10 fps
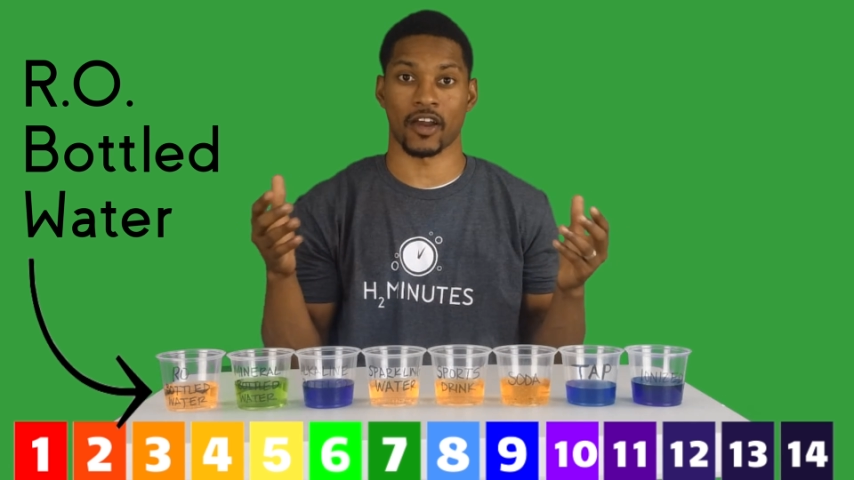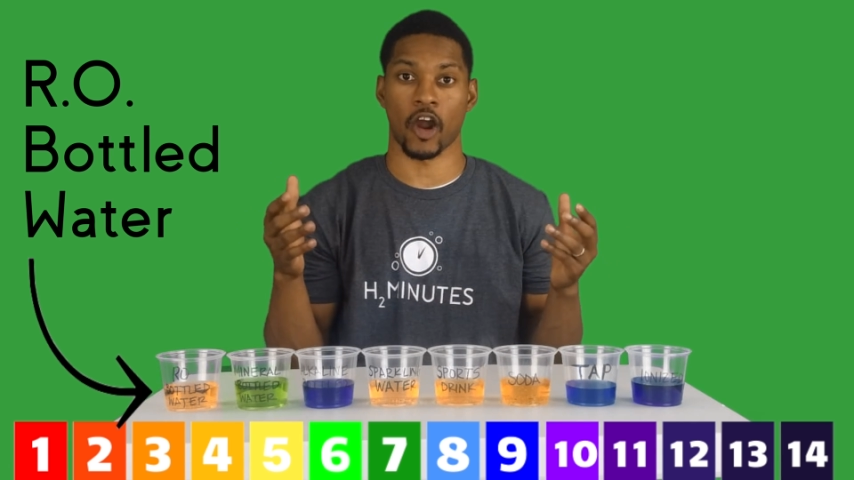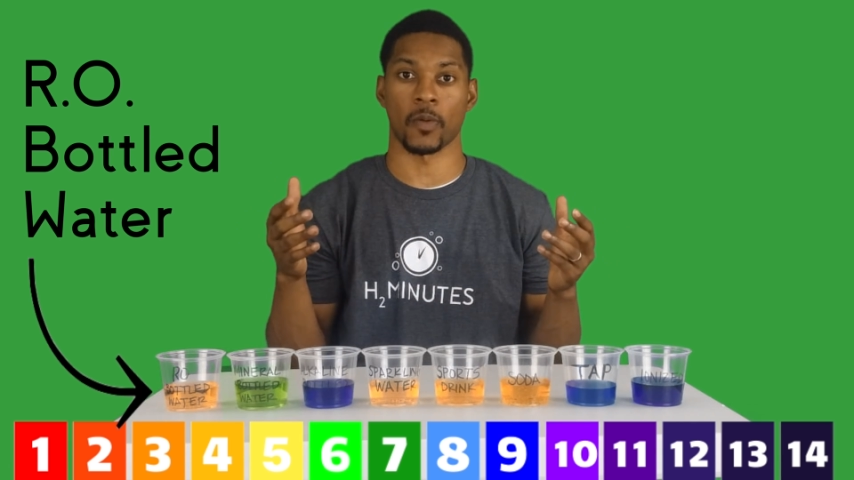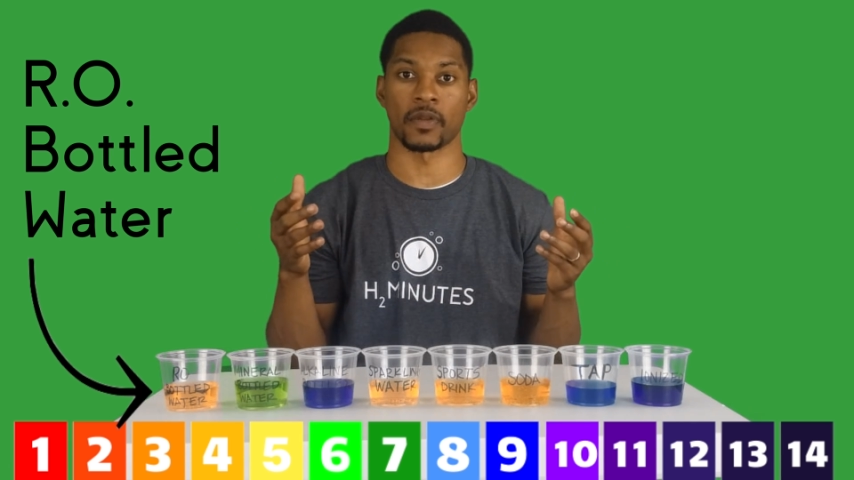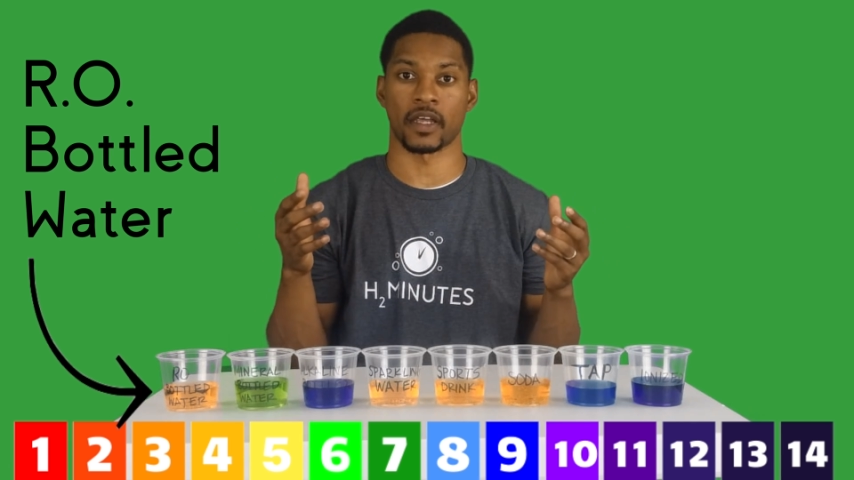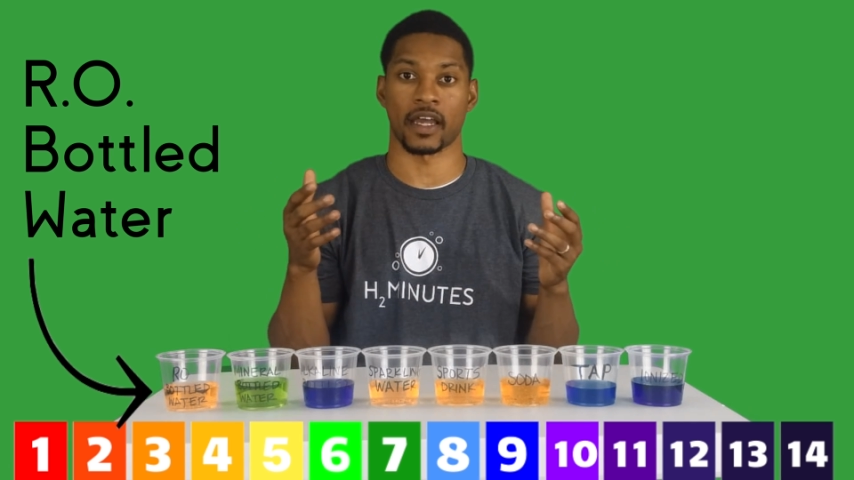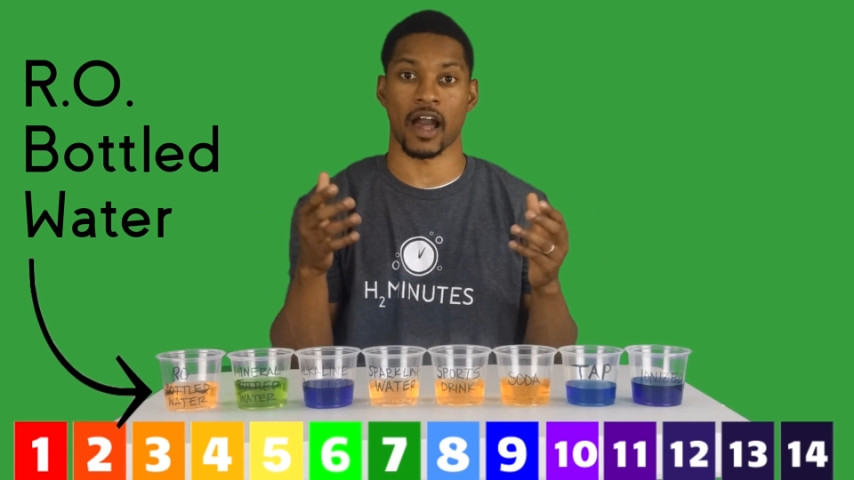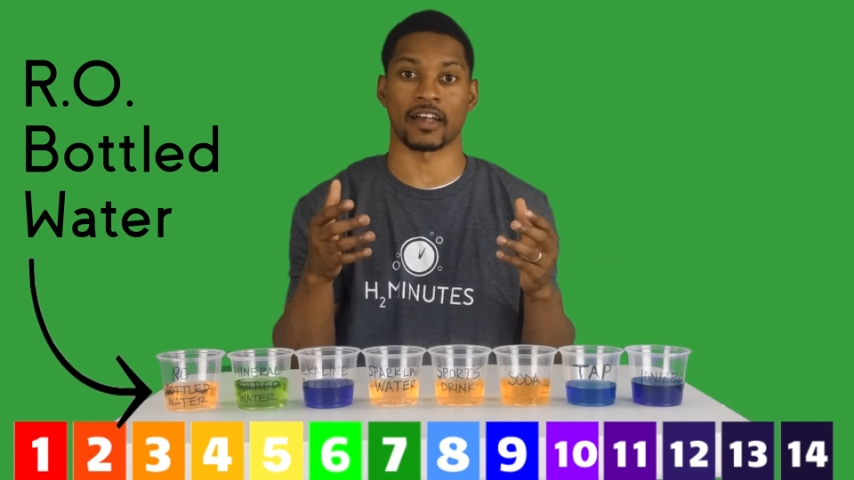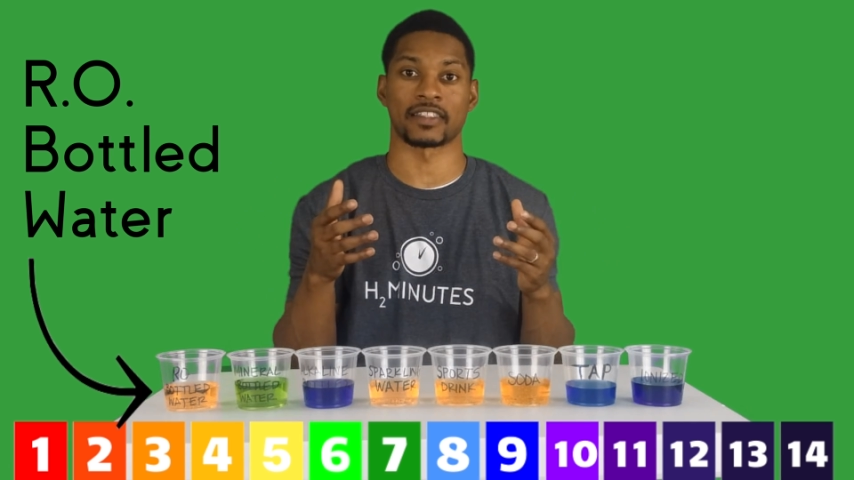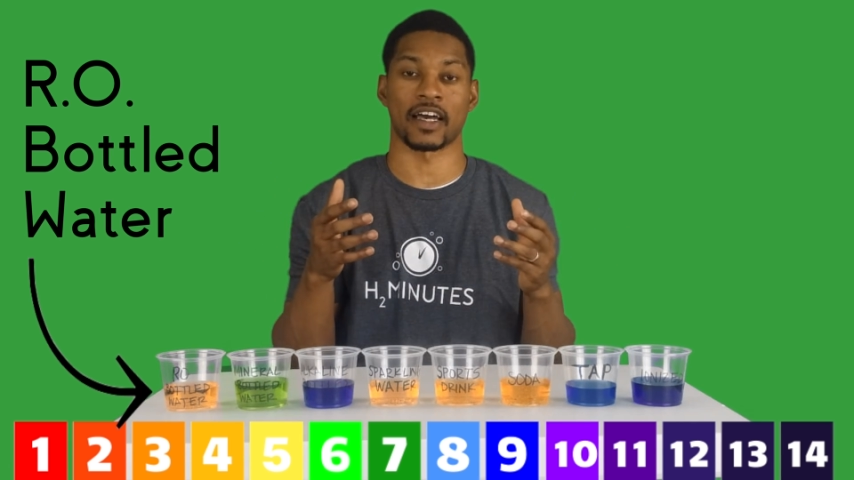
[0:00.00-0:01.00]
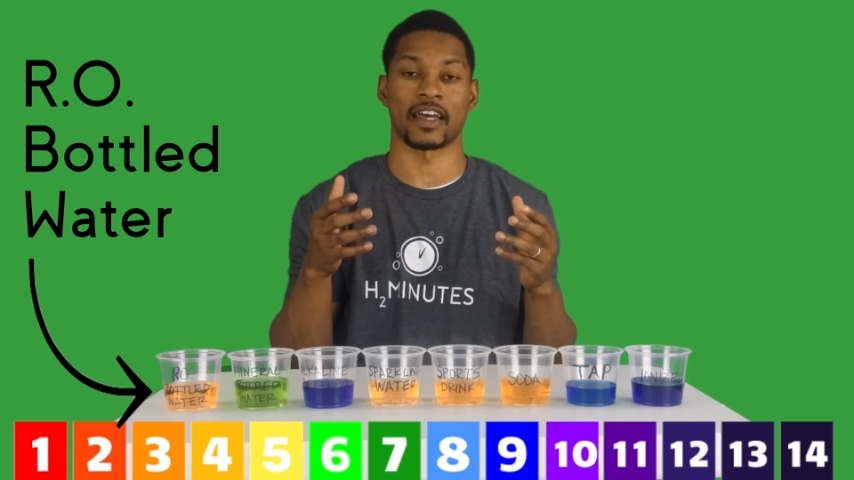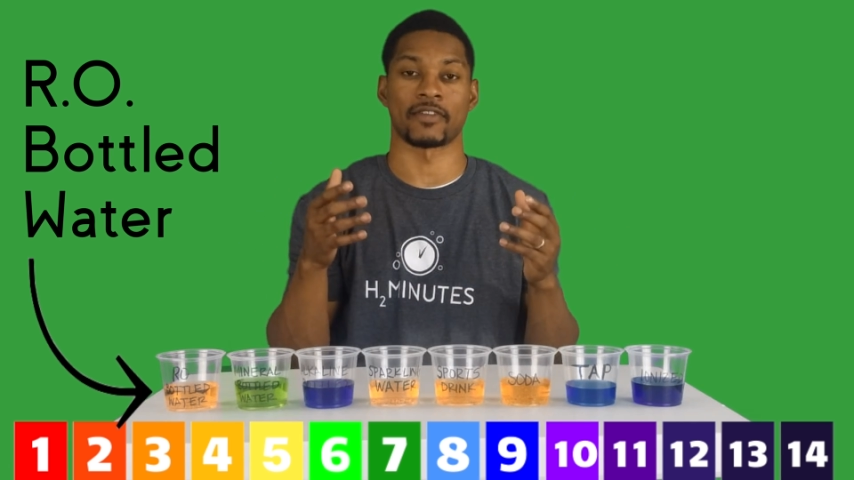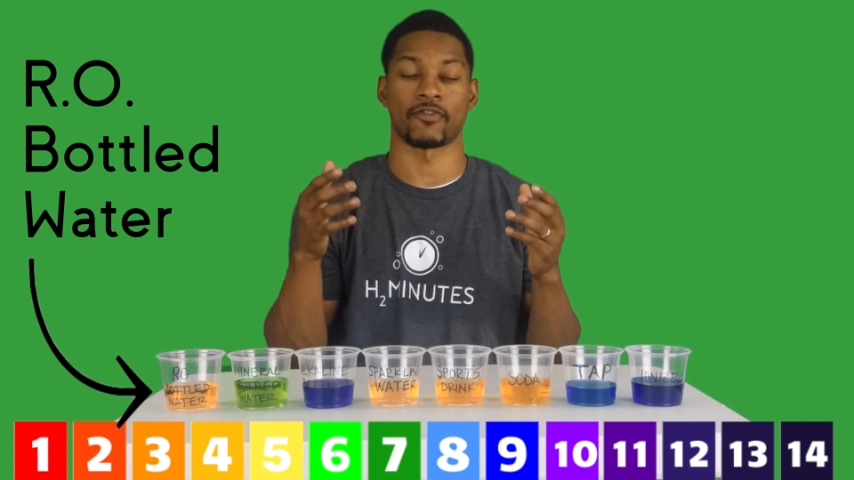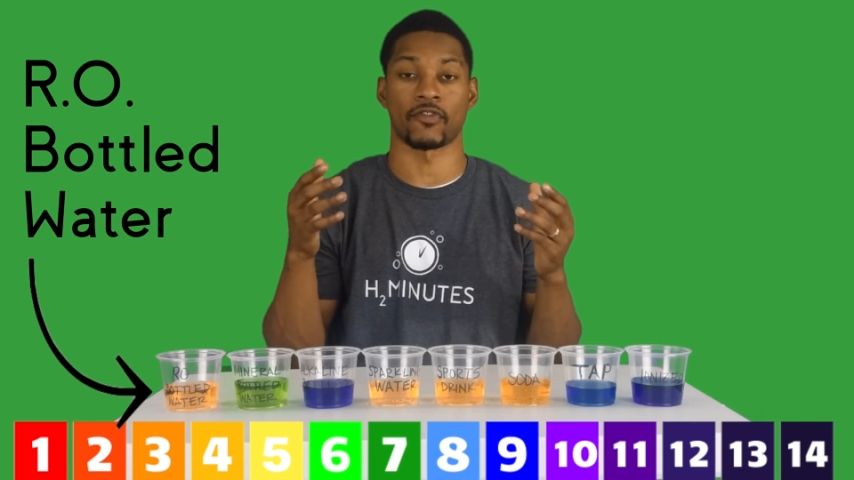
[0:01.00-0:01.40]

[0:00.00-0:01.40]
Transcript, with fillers: carbon dioxide